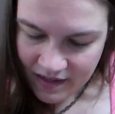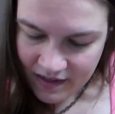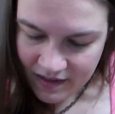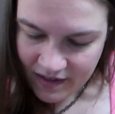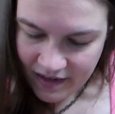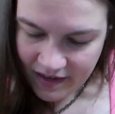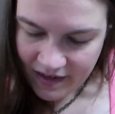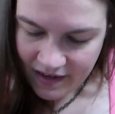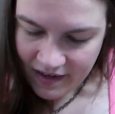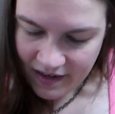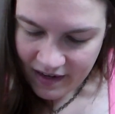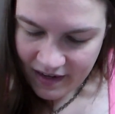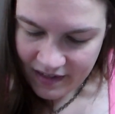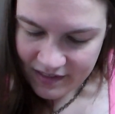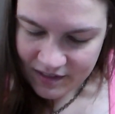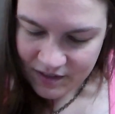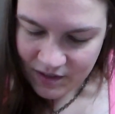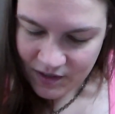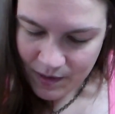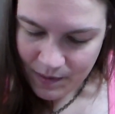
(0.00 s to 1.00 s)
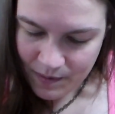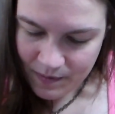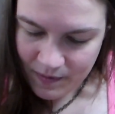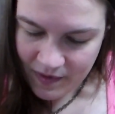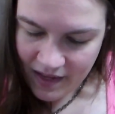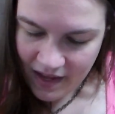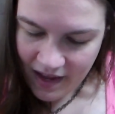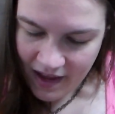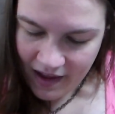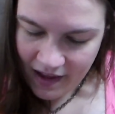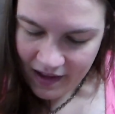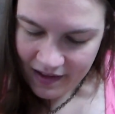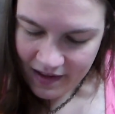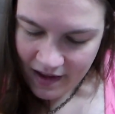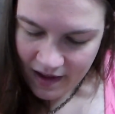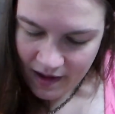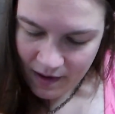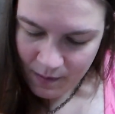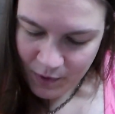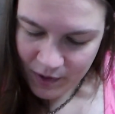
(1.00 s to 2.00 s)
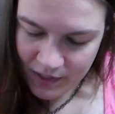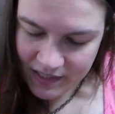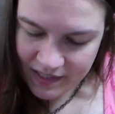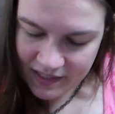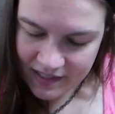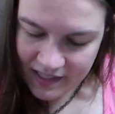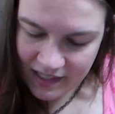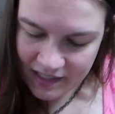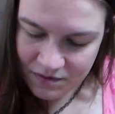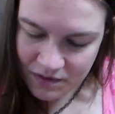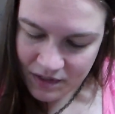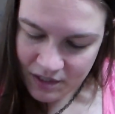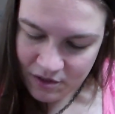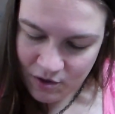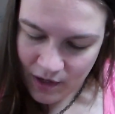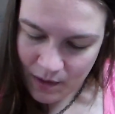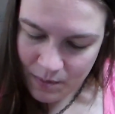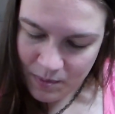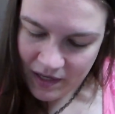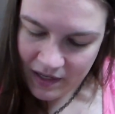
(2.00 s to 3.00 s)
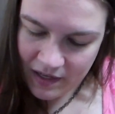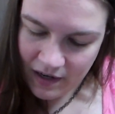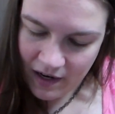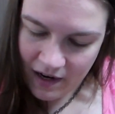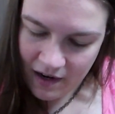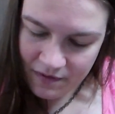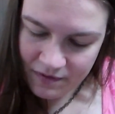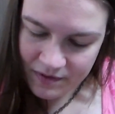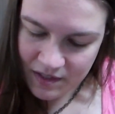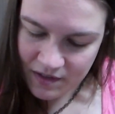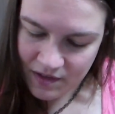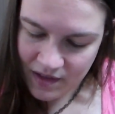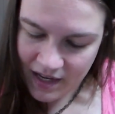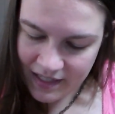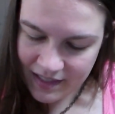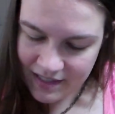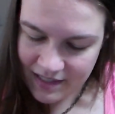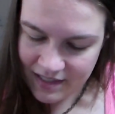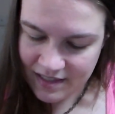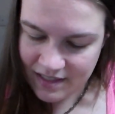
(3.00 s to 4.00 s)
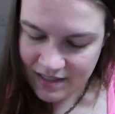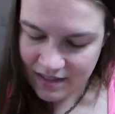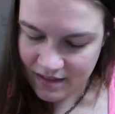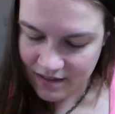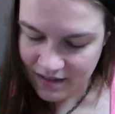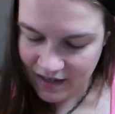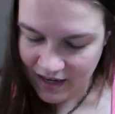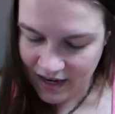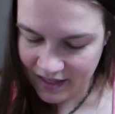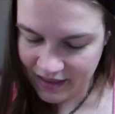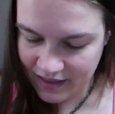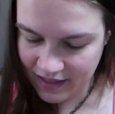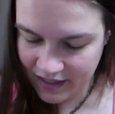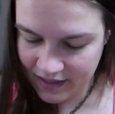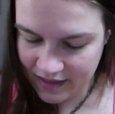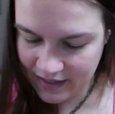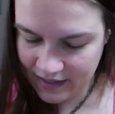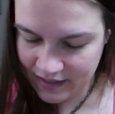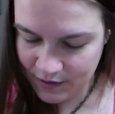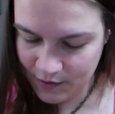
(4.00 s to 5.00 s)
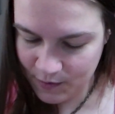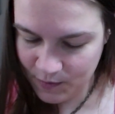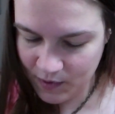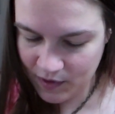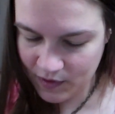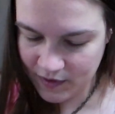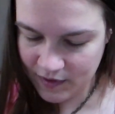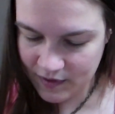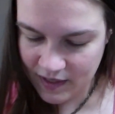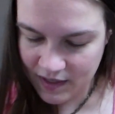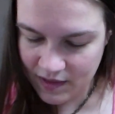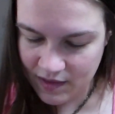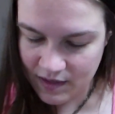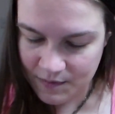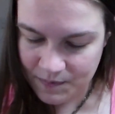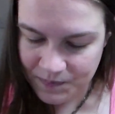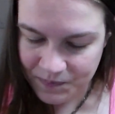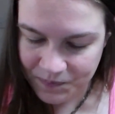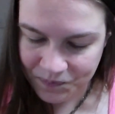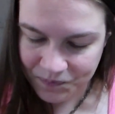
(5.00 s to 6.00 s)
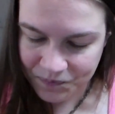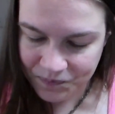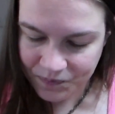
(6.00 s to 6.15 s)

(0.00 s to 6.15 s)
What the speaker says: Okay, yeah, I'm pretty successfully scraping it off, so that's not like the end of the world or nothing.